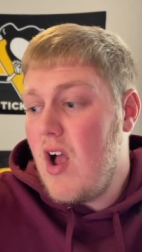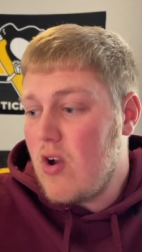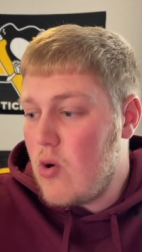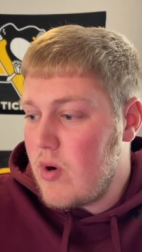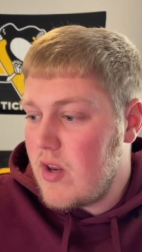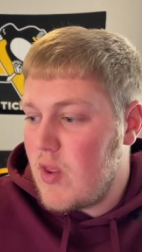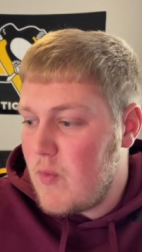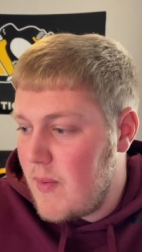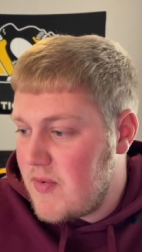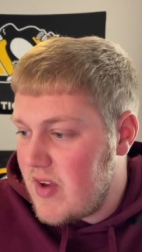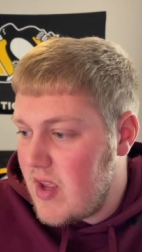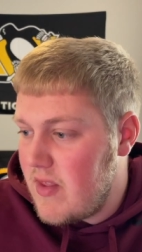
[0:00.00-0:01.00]
according to the
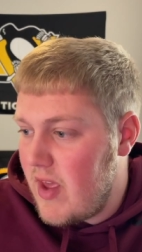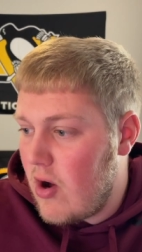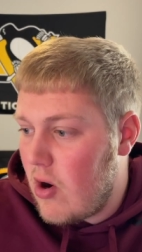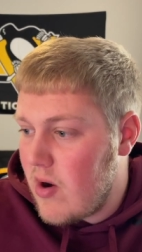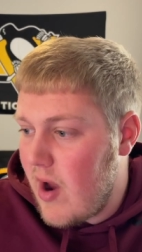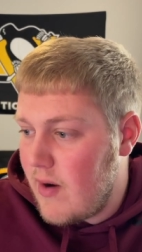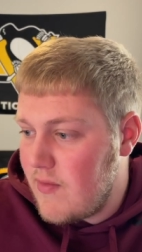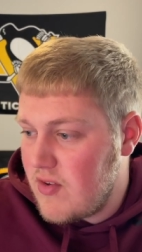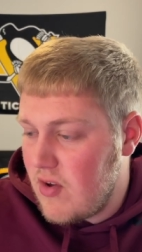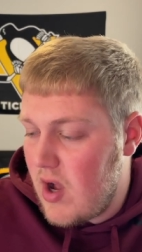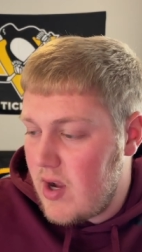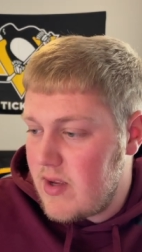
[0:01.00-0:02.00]
website they are out of
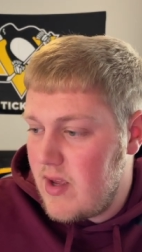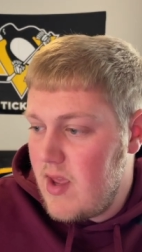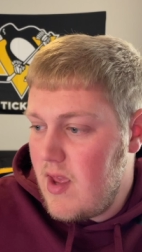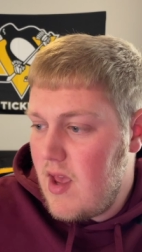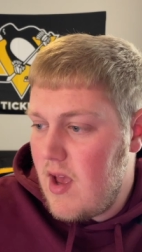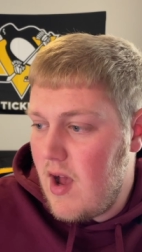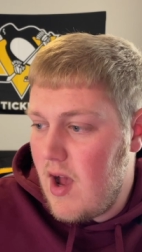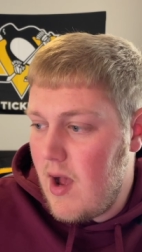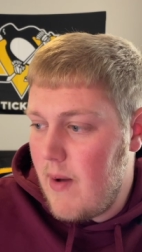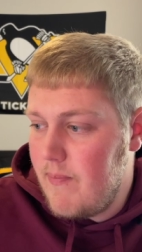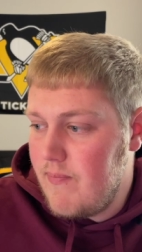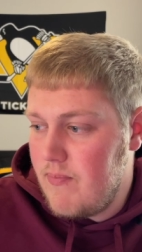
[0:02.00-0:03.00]
stock
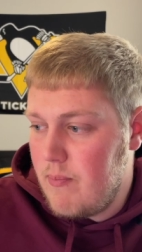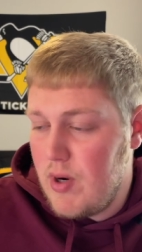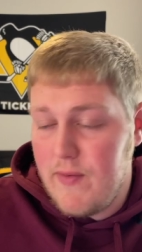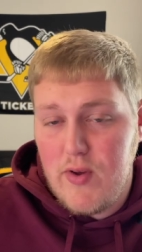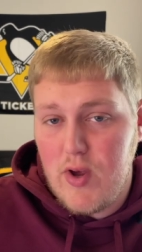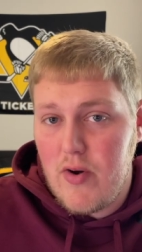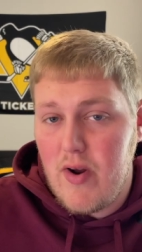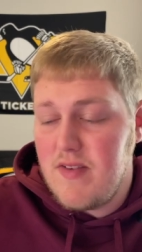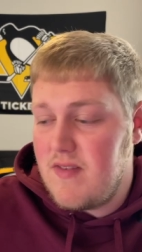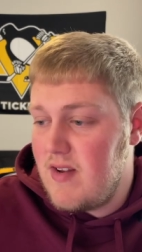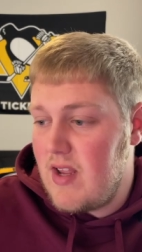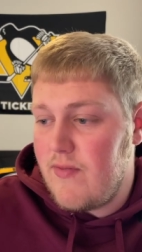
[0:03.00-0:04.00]
um, but if you're
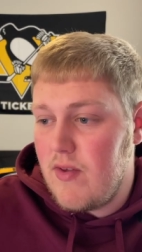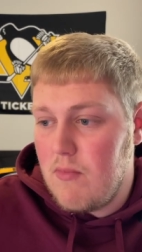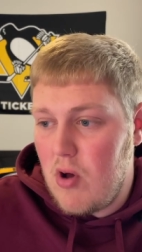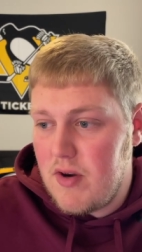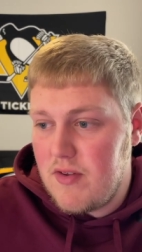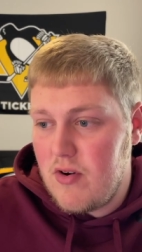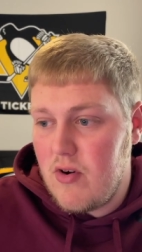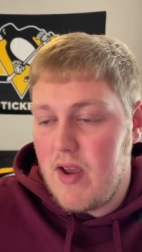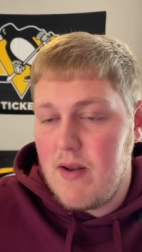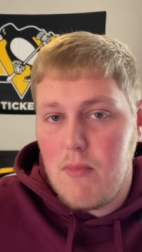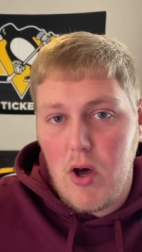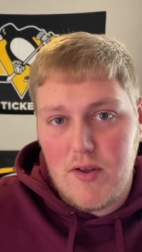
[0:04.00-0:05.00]
interested definitely monitor
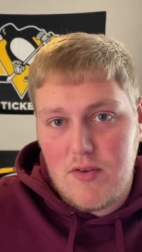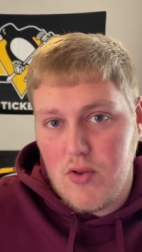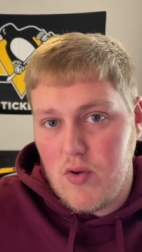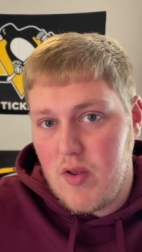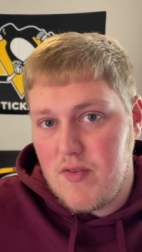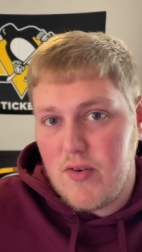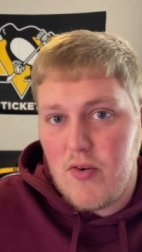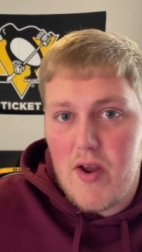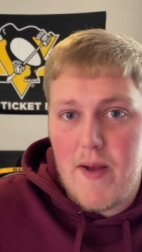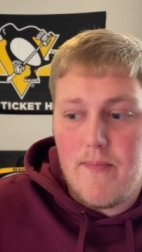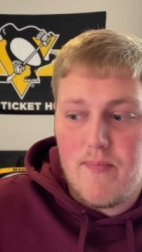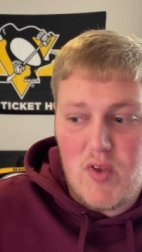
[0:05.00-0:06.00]
it monitor their
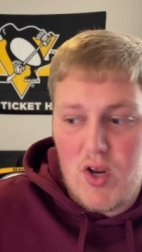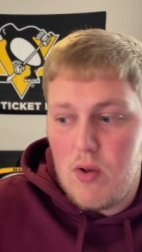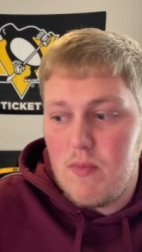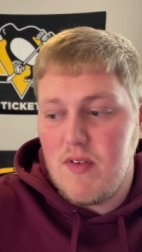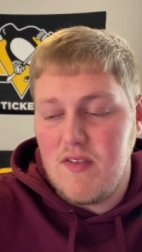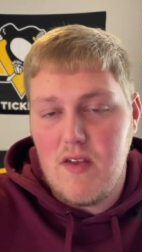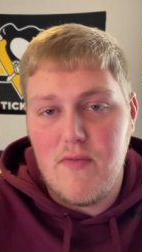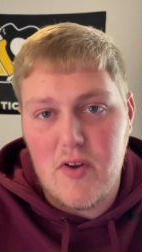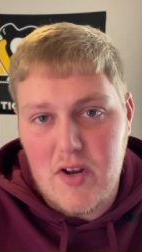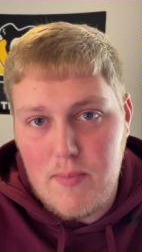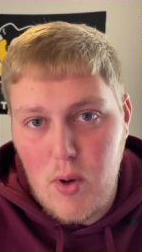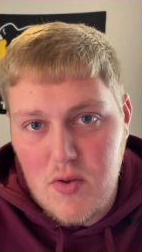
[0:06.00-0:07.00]
instagram you know see if they're
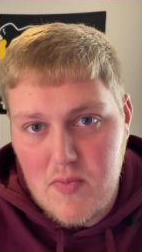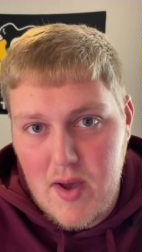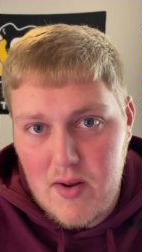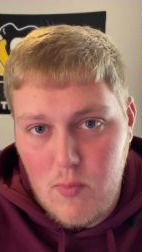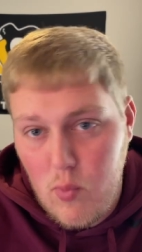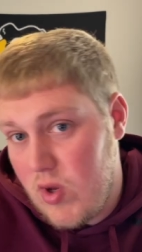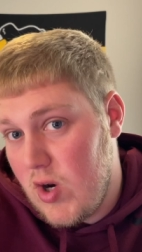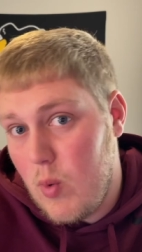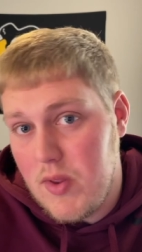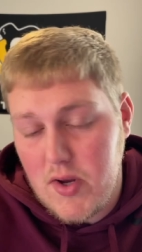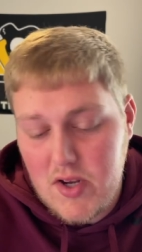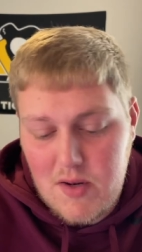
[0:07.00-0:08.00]
going to post about you know
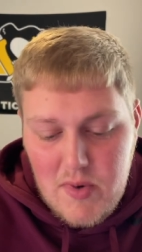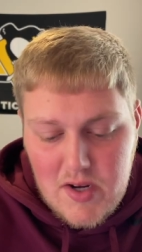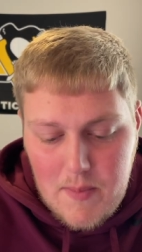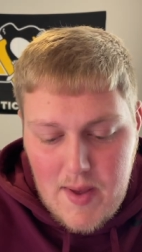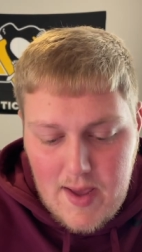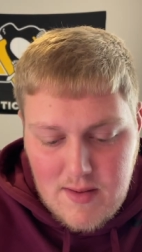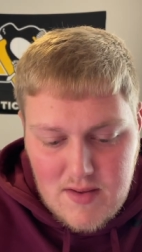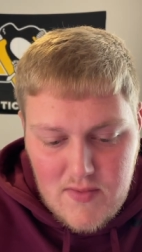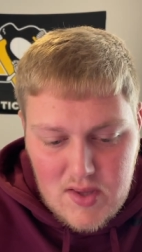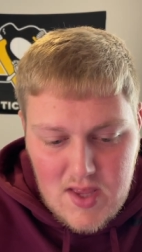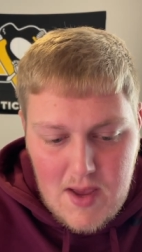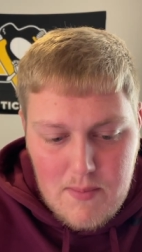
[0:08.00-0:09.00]
when they're going to bring it back and stuff
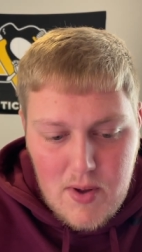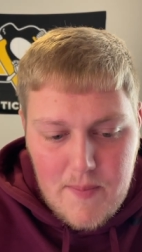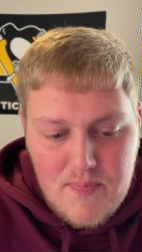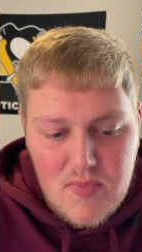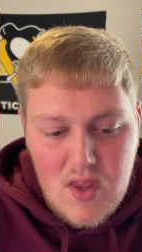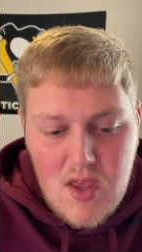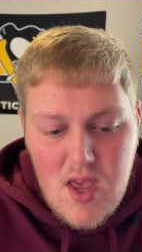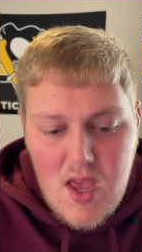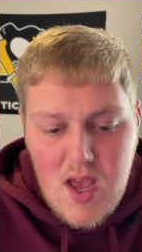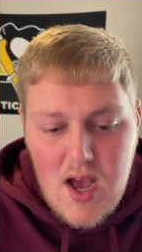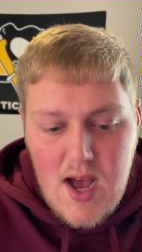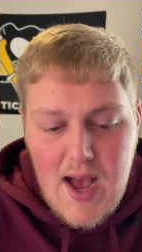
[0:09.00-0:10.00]
like that but
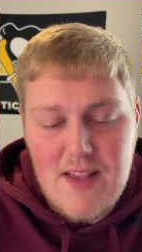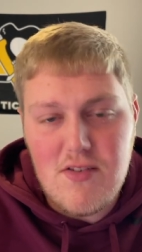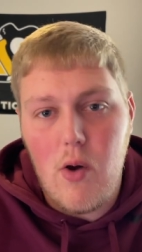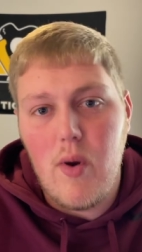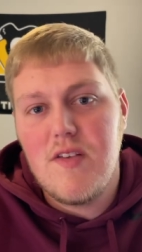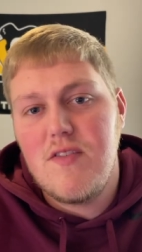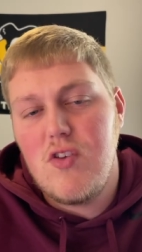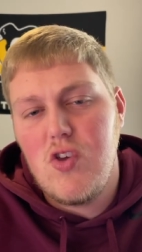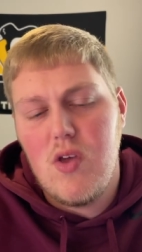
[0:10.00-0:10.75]
uh, as always